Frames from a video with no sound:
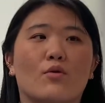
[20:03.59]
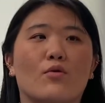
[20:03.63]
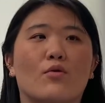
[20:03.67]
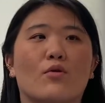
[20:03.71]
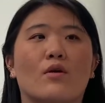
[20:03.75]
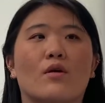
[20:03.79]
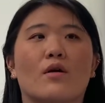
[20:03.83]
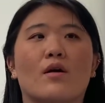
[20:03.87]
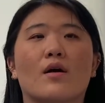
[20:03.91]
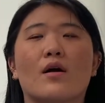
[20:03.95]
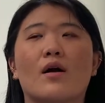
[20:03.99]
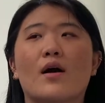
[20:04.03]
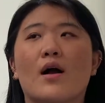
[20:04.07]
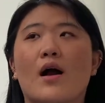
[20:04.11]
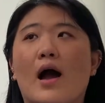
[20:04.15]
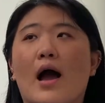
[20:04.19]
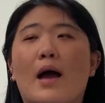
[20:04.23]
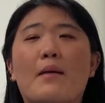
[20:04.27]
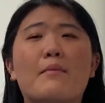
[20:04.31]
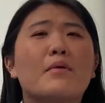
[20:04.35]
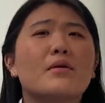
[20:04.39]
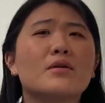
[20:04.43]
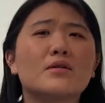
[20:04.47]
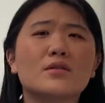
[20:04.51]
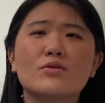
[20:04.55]
Or
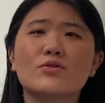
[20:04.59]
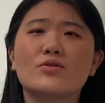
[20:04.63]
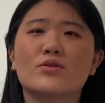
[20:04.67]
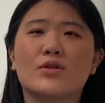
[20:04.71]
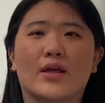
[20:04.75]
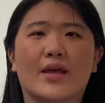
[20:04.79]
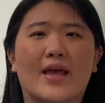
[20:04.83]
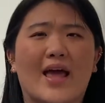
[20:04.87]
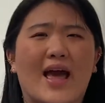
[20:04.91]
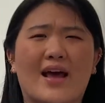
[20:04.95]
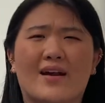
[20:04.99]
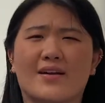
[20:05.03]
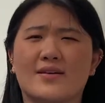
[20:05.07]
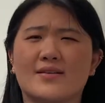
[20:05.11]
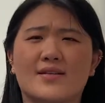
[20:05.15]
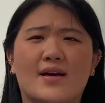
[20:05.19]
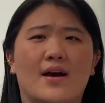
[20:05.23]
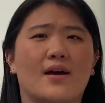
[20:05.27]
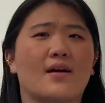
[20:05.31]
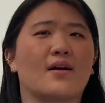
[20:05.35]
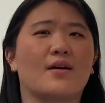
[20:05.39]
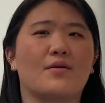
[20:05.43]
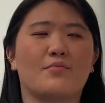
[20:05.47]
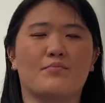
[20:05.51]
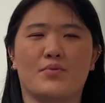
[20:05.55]
I'm also like at a
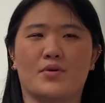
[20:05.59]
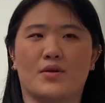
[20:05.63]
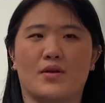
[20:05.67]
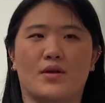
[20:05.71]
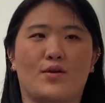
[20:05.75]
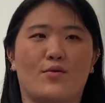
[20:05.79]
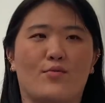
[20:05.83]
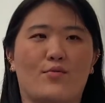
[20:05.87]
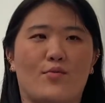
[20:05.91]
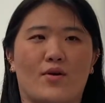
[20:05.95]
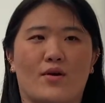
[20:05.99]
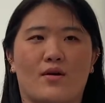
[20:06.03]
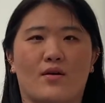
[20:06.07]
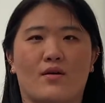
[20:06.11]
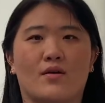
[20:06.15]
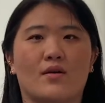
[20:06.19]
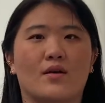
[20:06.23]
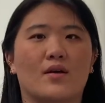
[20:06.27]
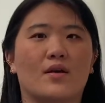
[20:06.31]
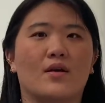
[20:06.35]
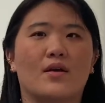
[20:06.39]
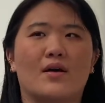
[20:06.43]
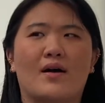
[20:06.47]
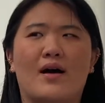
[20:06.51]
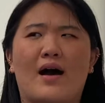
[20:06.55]
tech company where
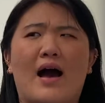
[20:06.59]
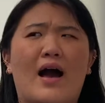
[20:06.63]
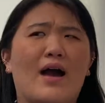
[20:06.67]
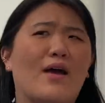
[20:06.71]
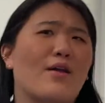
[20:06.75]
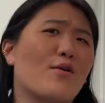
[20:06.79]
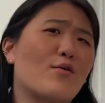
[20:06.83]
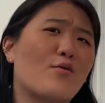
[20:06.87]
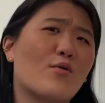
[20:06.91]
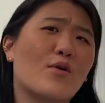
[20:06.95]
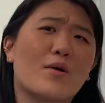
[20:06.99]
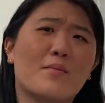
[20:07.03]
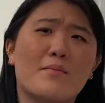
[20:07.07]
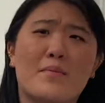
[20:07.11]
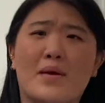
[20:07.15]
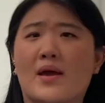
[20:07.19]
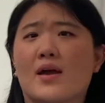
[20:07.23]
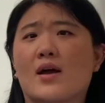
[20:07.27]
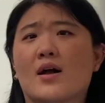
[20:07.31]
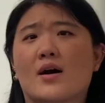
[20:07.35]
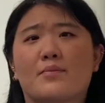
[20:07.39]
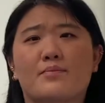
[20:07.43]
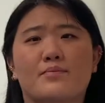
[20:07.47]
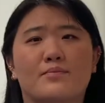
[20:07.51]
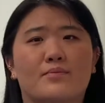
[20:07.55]
I don't wear
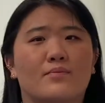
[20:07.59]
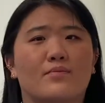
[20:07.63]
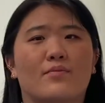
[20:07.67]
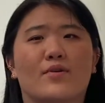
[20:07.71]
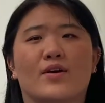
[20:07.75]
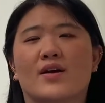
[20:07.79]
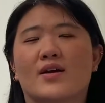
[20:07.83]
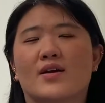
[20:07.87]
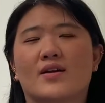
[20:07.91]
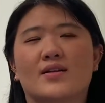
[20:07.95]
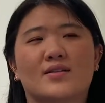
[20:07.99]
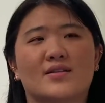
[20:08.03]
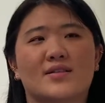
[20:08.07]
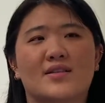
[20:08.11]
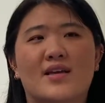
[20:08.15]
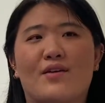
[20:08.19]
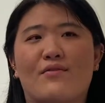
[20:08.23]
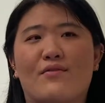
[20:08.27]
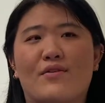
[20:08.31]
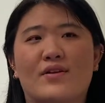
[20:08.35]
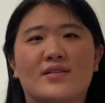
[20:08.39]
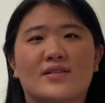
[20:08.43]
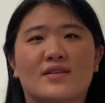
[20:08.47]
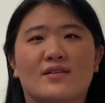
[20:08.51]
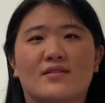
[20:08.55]
makeup, right,
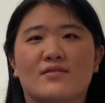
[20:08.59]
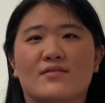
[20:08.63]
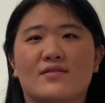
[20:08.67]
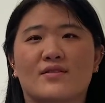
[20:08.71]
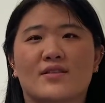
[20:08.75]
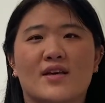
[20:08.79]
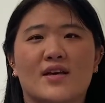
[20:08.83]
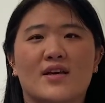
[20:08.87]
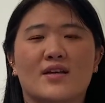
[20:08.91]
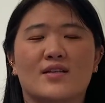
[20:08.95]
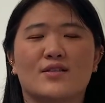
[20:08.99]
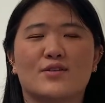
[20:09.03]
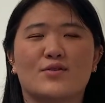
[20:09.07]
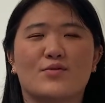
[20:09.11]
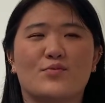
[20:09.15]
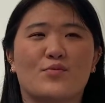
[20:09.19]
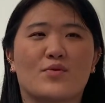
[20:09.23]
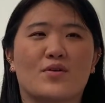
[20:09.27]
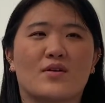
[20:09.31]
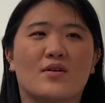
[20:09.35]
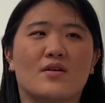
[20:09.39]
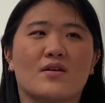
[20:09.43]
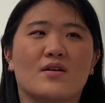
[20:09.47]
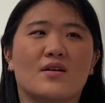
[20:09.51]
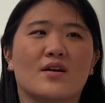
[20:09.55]
every single day to
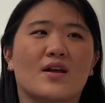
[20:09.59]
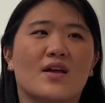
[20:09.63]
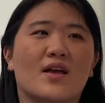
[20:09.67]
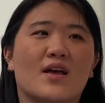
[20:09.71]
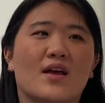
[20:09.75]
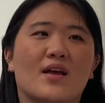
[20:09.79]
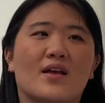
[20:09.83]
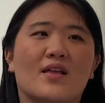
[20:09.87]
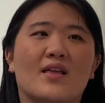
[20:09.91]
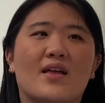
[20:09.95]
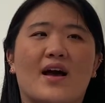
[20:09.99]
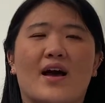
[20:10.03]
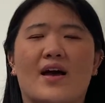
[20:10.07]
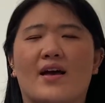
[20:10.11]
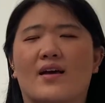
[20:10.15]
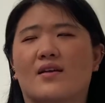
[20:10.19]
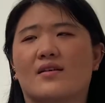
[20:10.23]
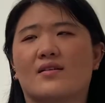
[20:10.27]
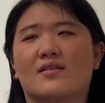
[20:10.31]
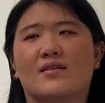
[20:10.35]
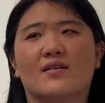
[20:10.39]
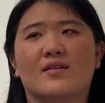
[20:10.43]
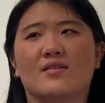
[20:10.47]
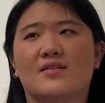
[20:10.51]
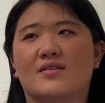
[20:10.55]
work, and I
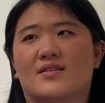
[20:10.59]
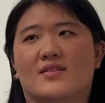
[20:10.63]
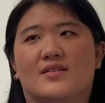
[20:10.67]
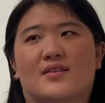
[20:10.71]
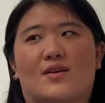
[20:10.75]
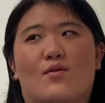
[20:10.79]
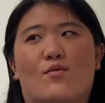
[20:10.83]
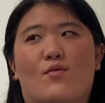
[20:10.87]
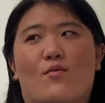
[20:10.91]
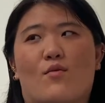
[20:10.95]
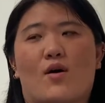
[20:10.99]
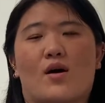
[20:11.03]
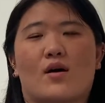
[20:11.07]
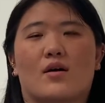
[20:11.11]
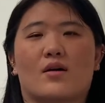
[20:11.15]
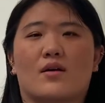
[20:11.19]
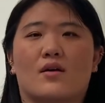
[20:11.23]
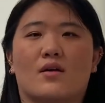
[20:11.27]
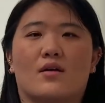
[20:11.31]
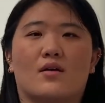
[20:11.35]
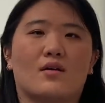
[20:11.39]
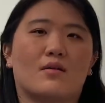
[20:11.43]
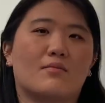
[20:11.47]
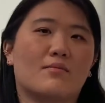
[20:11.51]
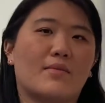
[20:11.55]
can just like walk
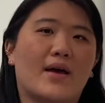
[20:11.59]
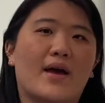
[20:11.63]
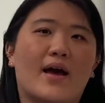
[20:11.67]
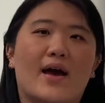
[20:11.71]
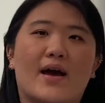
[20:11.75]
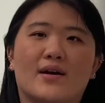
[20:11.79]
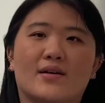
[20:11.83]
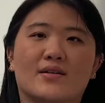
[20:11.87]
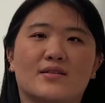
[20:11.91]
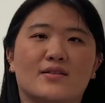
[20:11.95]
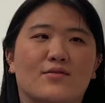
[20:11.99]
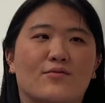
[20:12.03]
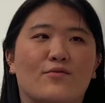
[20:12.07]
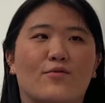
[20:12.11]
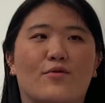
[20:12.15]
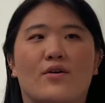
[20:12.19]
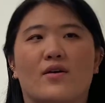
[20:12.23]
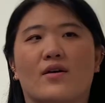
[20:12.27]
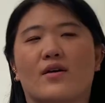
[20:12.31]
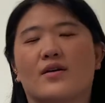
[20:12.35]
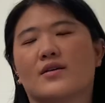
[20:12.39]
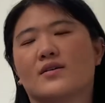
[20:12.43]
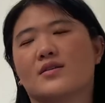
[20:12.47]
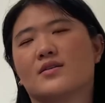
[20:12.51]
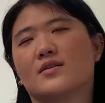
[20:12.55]
in my
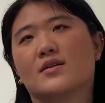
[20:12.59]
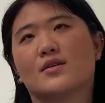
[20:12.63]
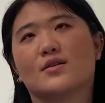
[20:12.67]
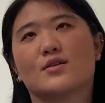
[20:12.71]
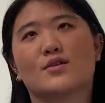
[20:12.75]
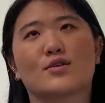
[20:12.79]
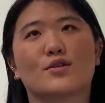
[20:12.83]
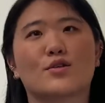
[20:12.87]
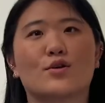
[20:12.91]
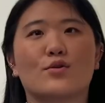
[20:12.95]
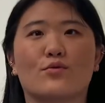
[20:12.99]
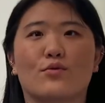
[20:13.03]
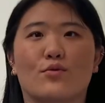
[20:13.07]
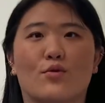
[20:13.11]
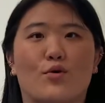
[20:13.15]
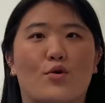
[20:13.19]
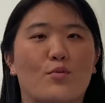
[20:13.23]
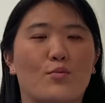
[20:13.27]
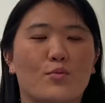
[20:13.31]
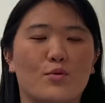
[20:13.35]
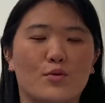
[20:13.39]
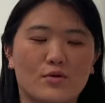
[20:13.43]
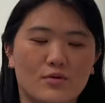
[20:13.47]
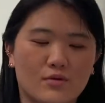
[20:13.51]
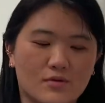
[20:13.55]
activewear and it's like so
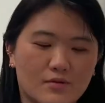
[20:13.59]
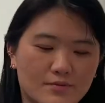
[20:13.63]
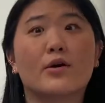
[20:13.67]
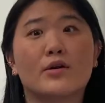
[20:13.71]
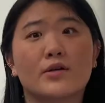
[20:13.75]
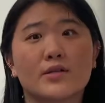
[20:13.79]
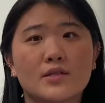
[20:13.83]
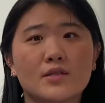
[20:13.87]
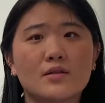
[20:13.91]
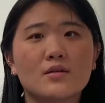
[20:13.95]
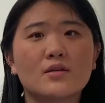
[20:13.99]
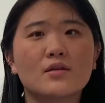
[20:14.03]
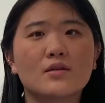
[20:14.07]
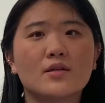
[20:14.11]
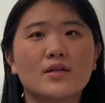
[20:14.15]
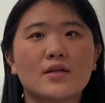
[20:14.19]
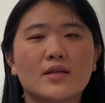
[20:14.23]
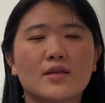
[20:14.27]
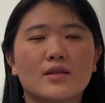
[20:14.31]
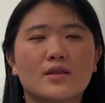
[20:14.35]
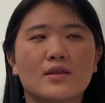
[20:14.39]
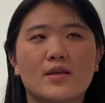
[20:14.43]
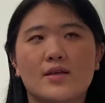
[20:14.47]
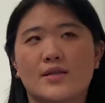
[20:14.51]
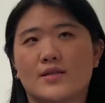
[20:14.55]
normal.
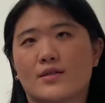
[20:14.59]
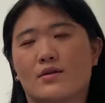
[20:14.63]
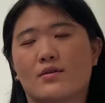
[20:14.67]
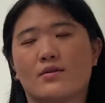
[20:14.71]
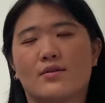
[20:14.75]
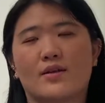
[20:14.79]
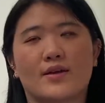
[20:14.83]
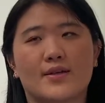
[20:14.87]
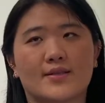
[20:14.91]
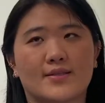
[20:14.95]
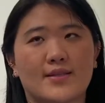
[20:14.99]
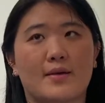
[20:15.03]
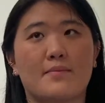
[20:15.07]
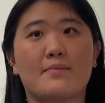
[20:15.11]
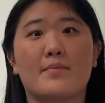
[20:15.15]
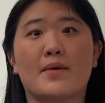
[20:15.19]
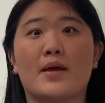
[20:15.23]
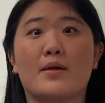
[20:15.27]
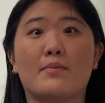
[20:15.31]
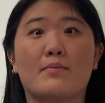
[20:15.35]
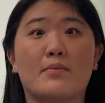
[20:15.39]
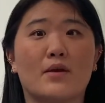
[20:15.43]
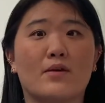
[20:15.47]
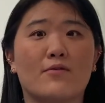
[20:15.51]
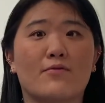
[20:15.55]
Personally, these are things that
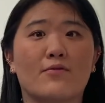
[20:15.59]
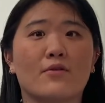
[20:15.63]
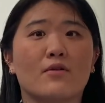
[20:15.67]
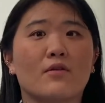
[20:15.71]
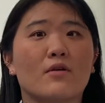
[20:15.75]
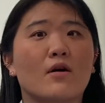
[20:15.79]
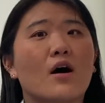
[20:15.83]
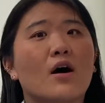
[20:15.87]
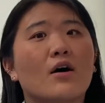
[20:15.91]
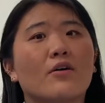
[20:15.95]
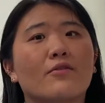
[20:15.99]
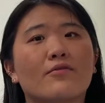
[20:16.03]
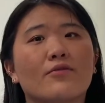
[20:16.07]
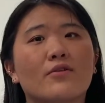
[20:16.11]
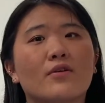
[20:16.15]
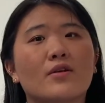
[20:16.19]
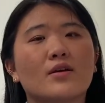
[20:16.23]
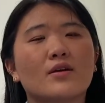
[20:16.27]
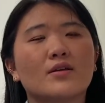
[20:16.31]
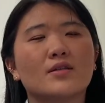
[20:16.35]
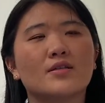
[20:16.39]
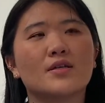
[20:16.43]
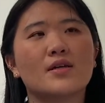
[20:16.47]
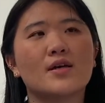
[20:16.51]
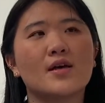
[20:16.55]
made me feel
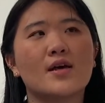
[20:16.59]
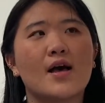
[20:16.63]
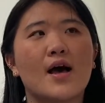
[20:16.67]
confident.